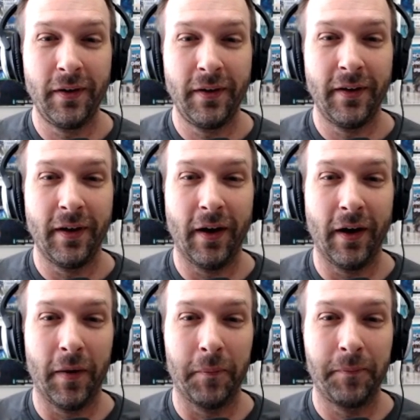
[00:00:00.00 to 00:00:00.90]

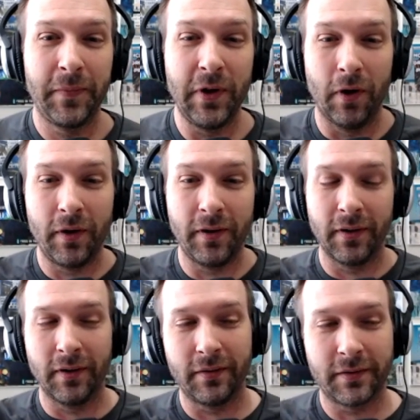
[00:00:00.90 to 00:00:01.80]
Yeah. Um, you know,
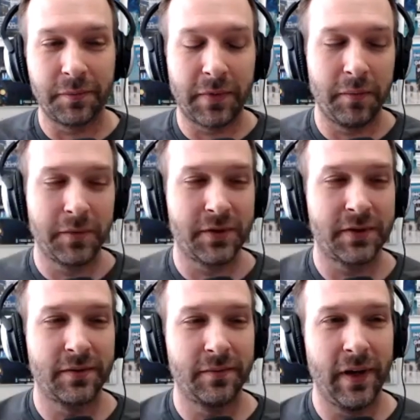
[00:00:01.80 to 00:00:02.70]
and
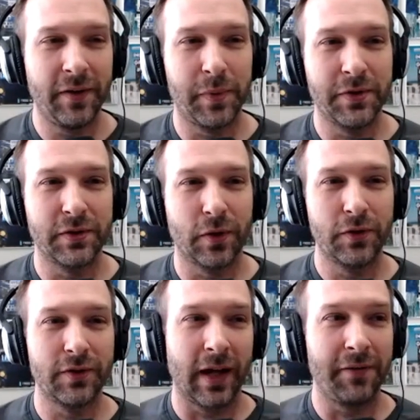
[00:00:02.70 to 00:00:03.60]
sometimes as business
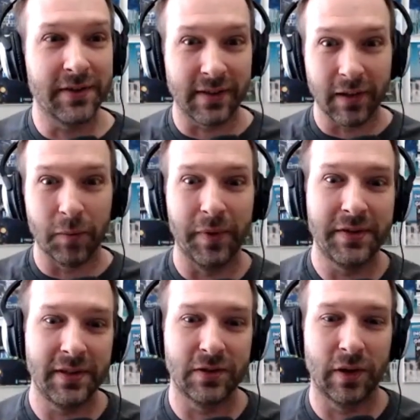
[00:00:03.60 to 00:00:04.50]
owners, life gets a little
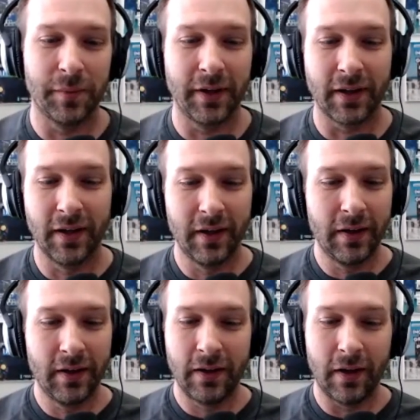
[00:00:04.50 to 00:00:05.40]
busy, and so I'm like,
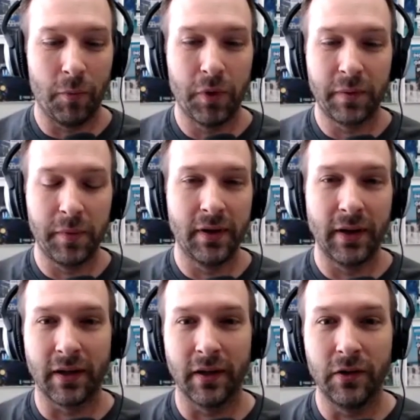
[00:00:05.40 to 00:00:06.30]
I'll put them in
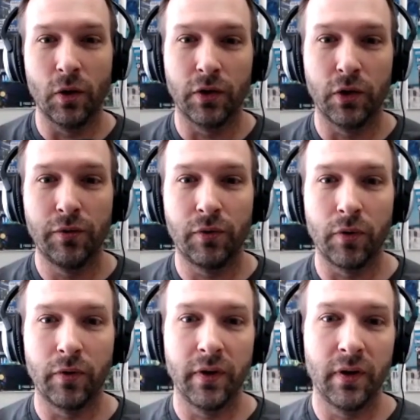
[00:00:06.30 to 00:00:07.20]
like a you know a to do
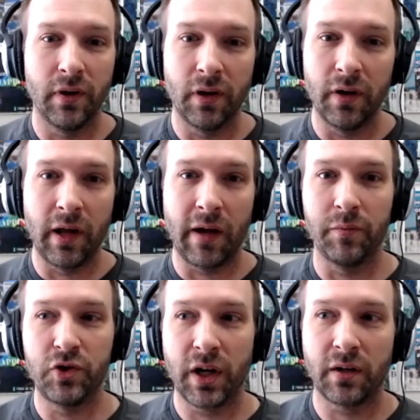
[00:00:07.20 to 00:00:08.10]
folder and and have
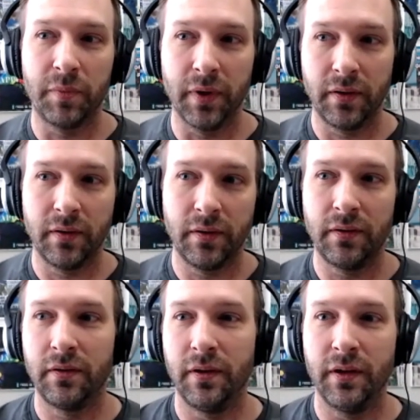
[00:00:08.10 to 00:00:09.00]
them checked, but
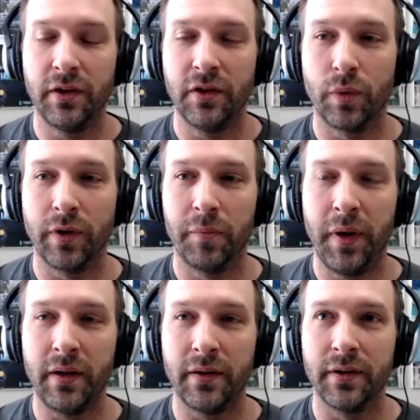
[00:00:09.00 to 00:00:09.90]
it, it's when they're
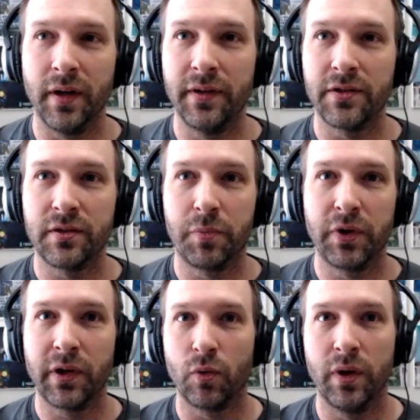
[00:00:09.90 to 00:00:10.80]
paid. And, and, this
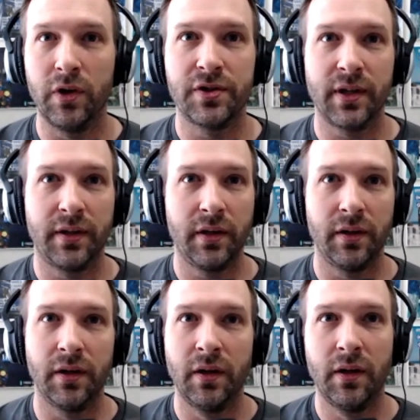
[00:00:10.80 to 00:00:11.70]
particular one who just sent it
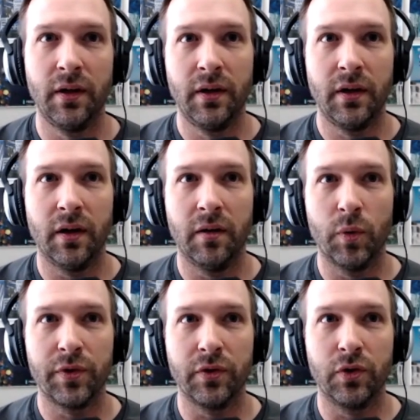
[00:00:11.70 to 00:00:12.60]
and um, it
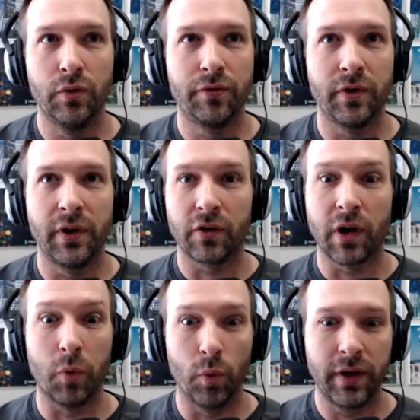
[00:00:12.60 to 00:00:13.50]
wasn't due for another
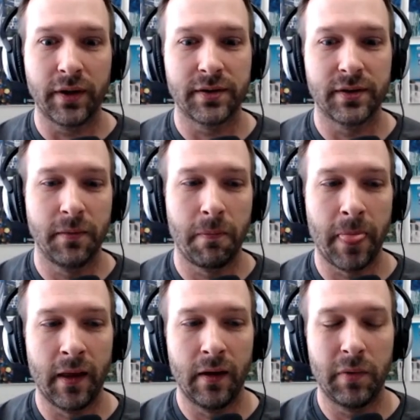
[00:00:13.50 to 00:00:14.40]
couple weeks.
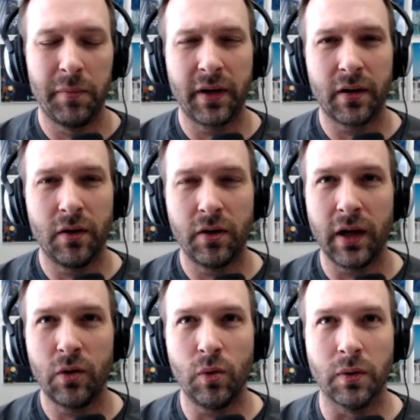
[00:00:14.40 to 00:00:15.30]
Mm. I'm like,
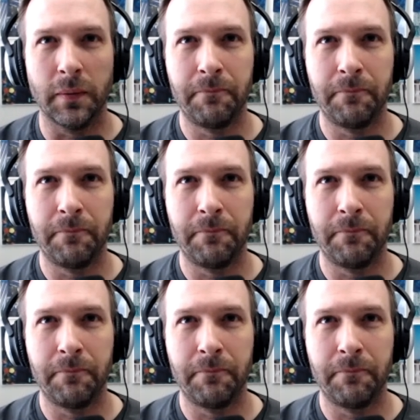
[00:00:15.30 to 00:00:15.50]
okay, cool.